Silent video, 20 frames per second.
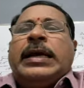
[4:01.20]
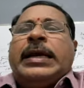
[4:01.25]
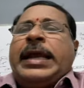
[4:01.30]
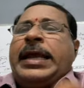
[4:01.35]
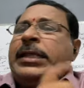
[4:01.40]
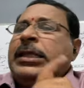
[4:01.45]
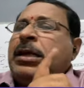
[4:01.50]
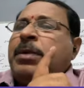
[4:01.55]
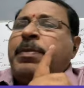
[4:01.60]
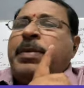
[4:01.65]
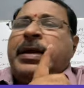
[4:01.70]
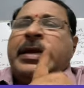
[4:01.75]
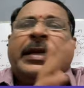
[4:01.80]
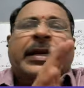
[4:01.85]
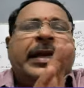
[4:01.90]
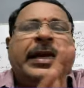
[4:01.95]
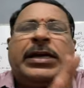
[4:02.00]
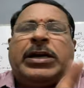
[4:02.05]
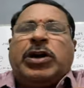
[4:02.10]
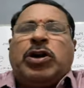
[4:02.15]
neither be
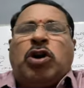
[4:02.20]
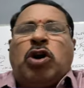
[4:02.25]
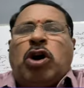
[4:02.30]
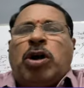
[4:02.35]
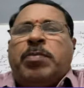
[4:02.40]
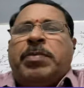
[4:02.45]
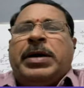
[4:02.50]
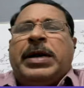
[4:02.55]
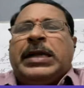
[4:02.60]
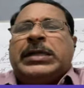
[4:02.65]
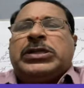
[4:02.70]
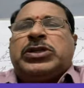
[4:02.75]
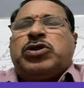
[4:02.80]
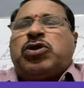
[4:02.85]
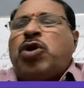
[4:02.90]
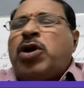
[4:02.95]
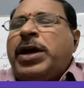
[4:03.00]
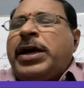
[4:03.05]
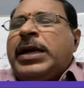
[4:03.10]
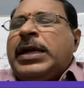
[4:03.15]
created nor be
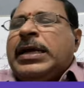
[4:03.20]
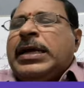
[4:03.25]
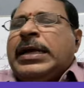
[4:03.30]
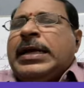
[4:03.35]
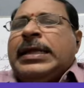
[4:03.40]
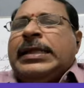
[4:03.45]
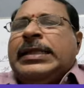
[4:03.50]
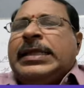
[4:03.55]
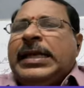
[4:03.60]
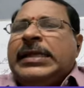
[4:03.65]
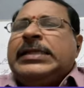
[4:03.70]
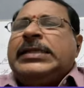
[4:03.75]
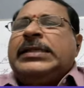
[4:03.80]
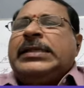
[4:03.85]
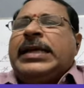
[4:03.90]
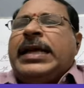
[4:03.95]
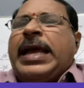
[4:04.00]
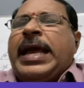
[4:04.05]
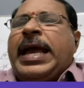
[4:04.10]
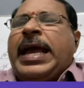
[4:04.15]
destroyed.
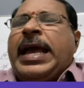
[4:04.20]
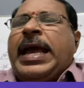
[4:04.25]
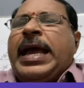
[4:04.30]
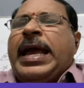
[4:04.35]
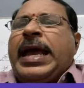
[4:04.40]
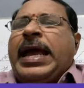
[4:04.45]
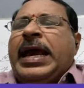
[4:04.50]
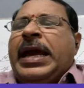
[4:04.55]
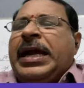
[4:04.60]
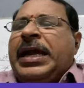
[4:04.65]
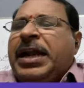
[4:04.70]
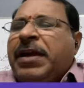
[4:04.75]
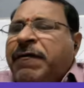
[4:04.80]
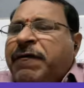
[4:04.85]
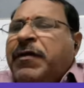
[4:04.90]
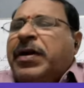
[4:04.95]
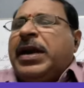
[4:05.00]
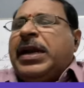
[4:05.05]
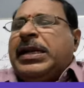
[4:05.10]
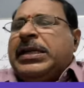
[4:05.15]
This
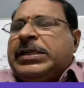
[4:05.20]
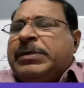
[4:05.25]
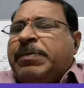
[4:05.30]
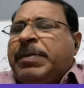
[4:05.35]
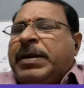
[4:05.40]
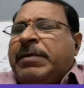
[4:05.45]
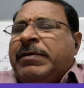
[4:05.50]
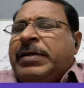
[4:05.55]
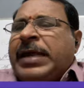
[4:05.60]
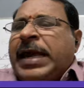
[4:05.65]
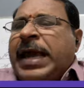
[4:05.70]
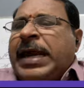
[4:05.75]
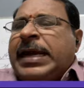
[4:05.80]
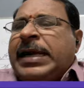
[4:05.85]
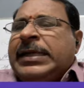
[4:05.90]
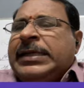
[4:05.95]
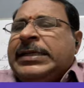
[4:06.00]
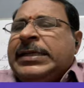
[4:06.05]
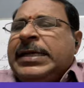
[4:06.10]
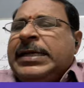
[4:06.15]
difference between the
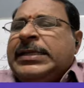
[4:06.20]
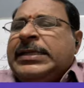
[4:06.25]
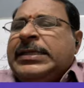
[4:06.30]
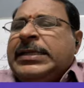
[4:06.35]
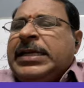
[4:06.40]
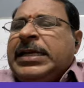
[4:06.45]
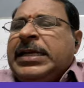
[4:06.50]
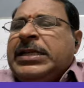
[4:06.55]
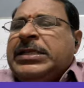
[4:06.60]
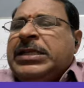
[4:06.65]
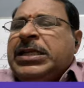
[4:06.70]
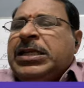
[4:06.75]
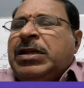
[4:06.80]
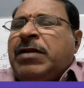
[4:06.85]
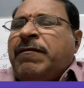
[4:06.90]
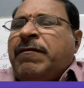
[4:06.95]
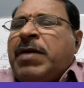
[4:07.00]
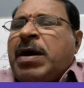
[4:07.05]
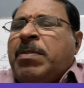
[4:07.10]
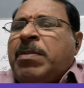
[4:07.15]
energies is in
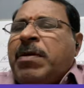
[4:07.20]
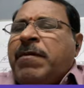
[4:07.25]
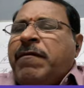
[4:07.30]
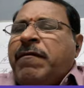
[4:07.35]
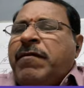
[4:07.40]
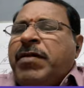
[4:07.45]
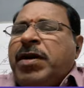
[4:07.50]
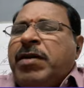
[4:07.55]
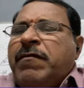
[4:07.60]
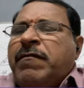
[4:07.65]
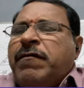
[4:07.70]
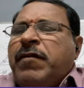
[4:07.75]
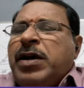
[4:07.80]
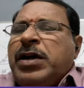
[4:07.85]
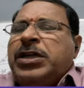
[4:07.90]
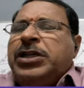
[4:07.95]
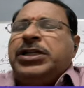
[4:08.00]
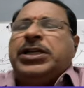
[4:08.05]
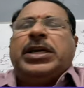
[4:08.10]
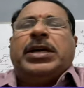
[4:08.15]
the form of work
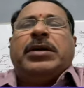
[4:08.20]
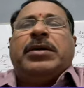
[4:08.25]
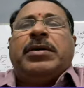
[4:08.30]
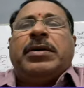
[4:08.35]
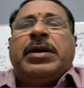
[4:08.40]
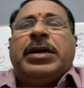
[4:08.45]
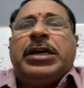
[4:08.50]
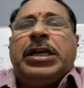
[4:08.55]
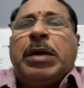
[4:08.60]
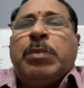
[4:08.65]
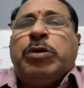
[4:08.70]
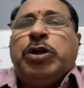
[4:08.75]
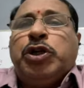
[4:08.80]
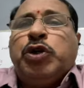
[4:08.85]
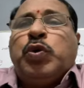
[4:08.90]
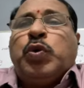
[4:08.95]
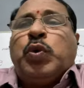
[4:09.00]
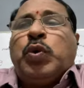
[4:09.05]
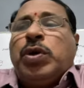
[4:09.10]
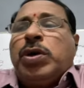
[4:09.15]
function,
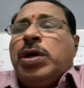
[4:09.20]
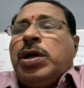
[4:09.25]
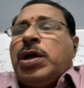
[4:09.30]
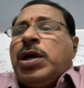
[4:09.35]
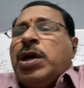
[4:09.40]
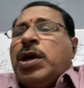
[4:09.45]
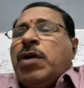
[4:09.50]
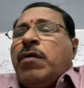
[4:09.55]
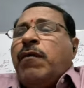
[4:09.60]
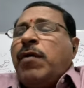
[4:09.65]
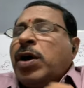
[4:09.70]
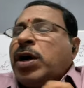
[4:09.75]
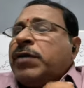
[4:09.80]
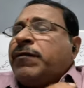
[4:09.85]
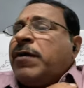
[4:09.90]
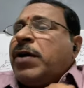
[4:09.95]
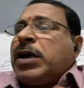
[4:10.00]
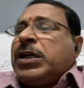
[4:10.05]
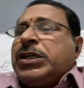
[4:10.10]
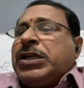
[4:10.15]
W,
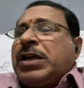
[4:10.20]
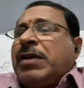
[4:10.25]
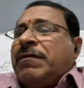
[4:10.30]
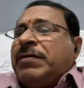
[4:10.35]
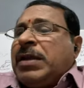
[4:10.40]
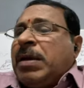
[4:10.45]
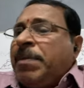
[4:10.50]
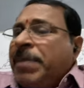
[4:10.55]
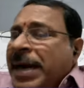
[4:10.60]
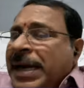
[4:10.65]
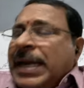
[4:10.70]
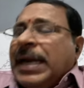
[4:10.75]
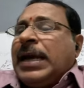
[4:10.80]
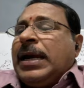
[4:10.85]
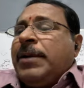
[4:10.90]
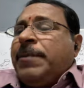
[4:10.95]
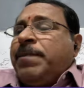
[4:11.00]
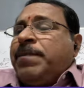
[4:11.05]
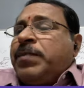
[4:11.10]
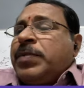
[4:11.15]
work function of the
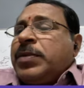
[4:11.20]
metal.